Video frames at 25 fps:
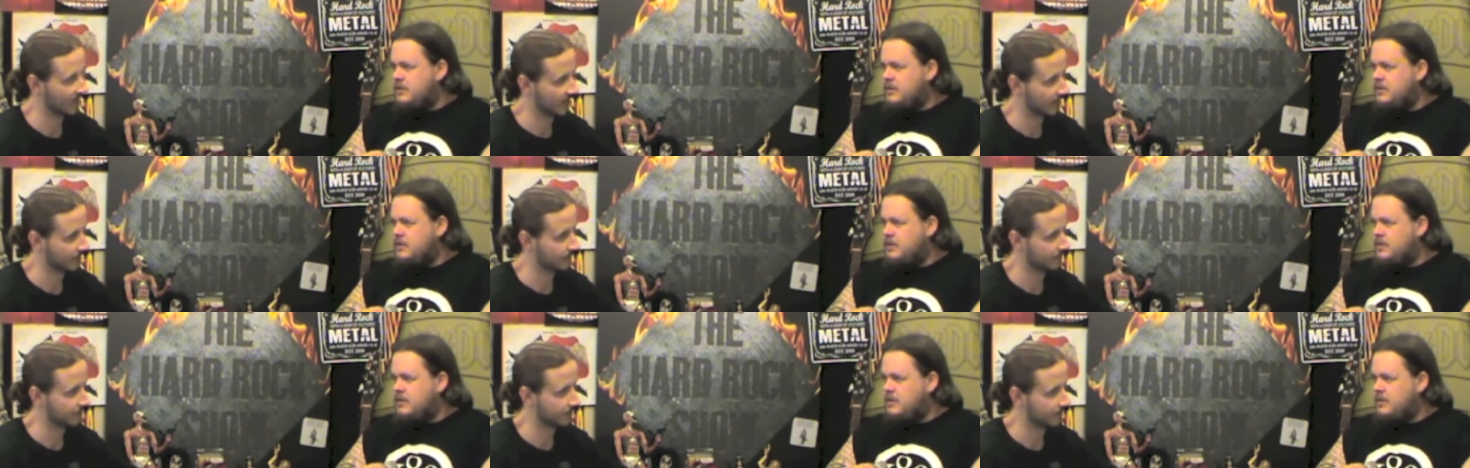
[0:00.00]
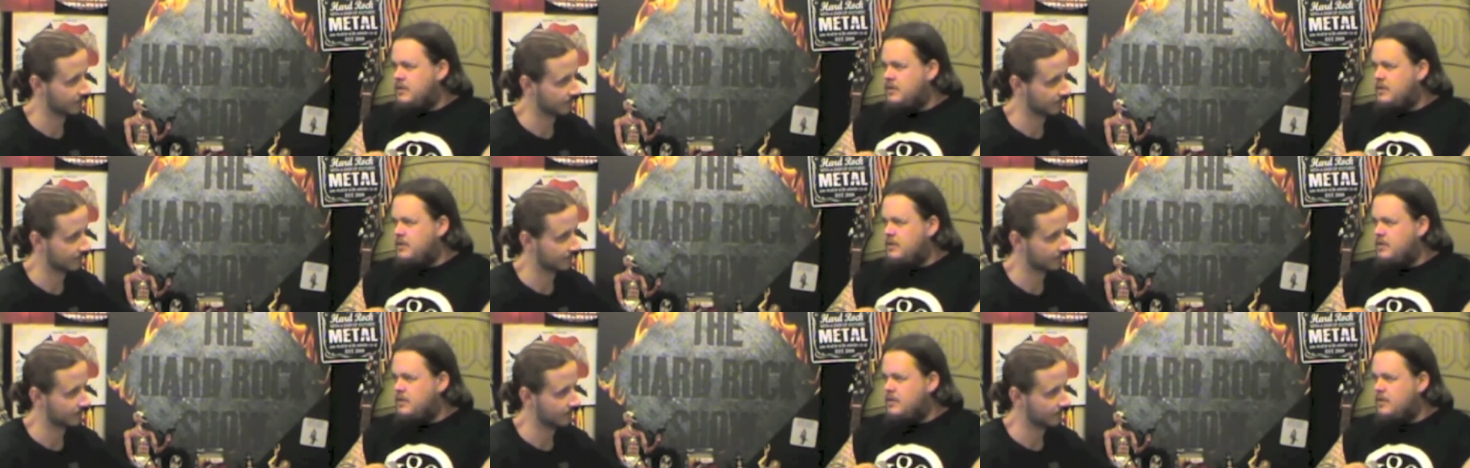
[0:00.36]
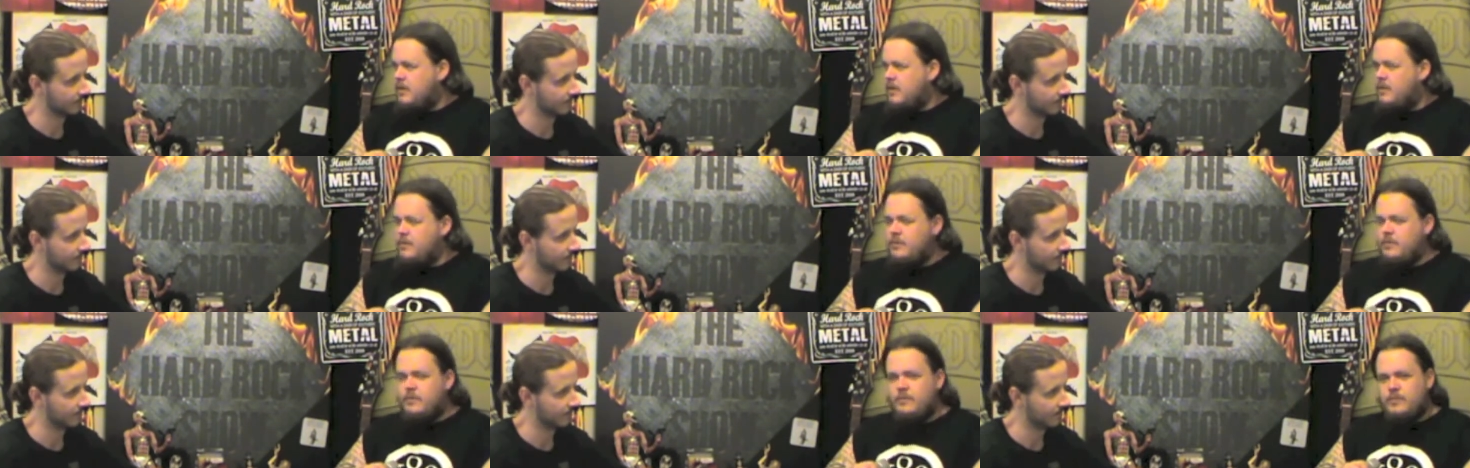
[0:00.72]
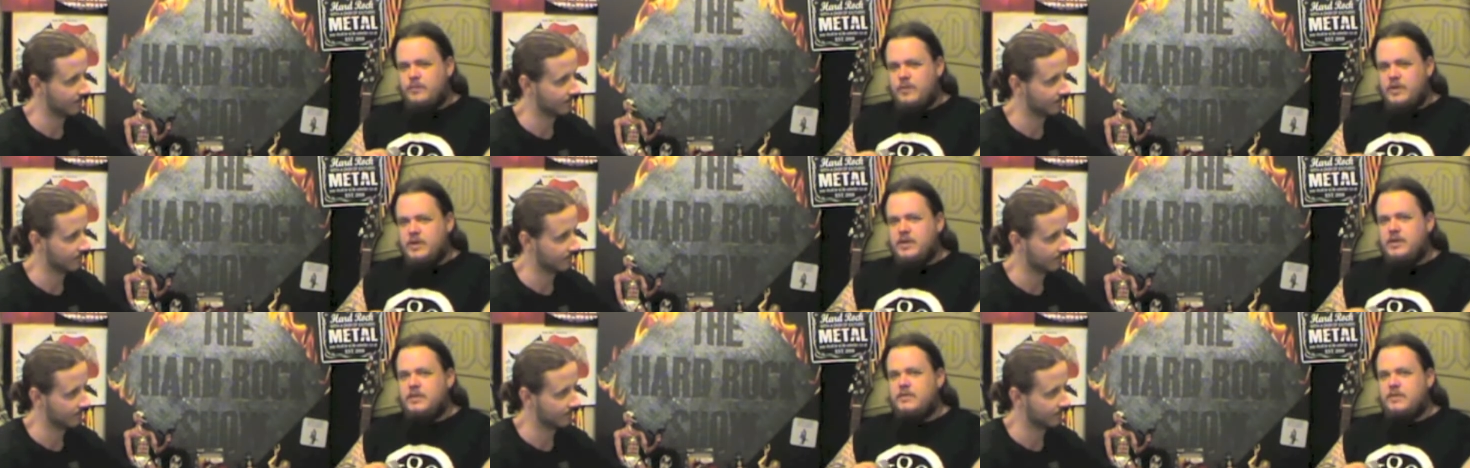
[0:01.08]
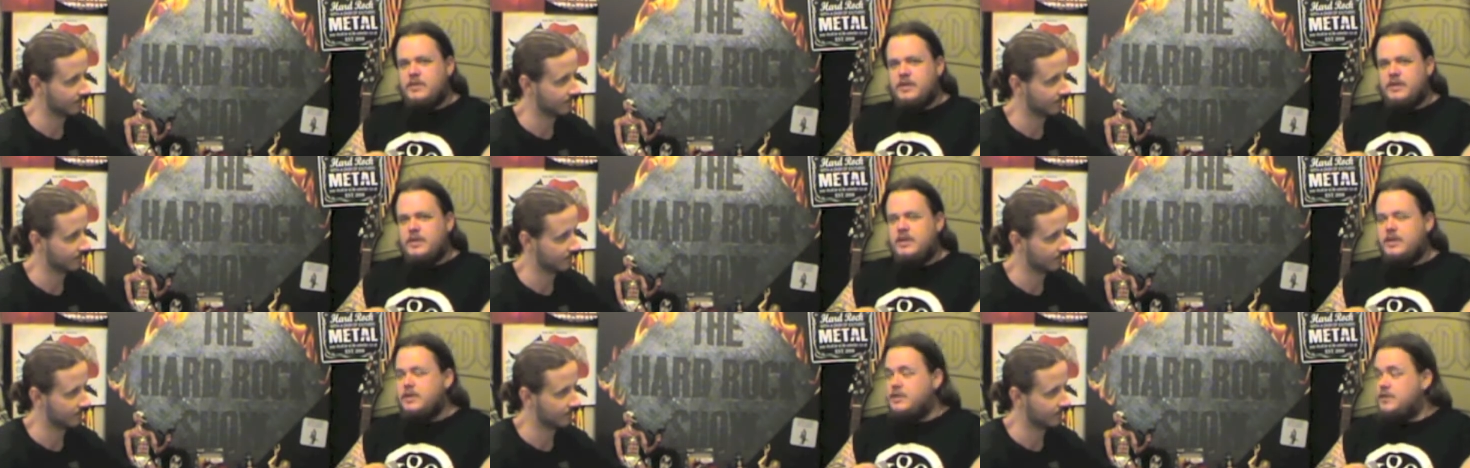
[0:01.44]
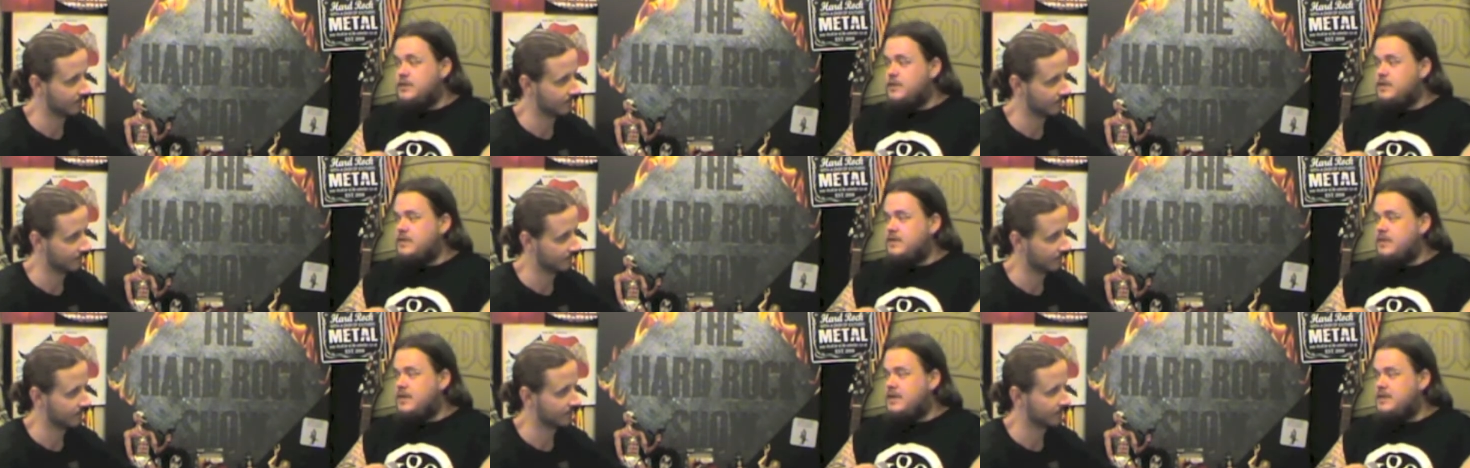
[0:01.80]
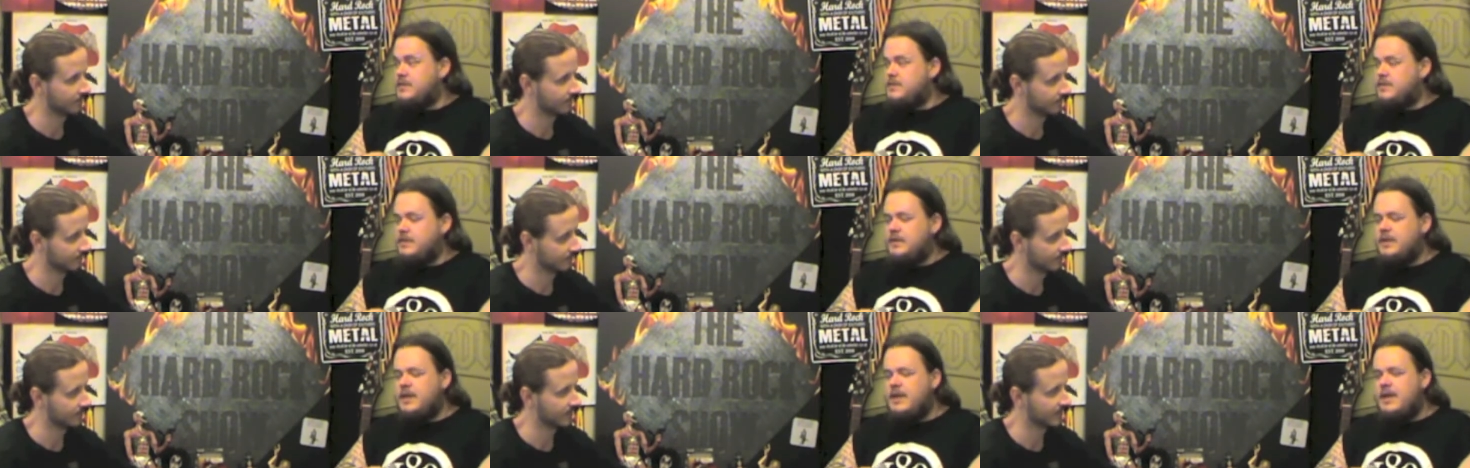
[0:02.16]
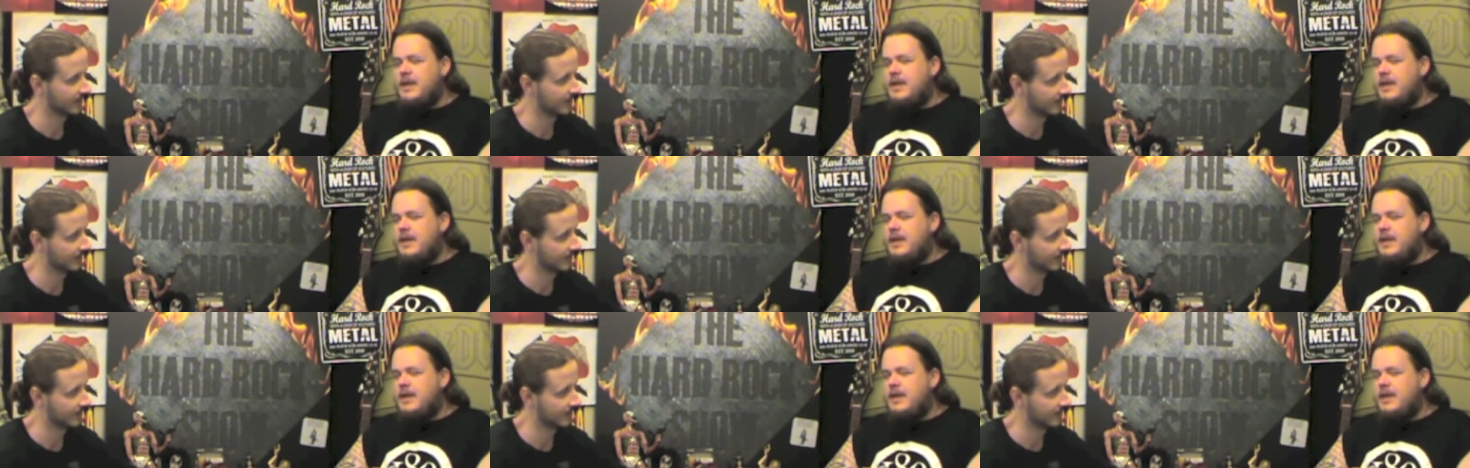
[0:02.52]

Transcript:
Speaker 1: Yep. I really, really enjoyed the last one.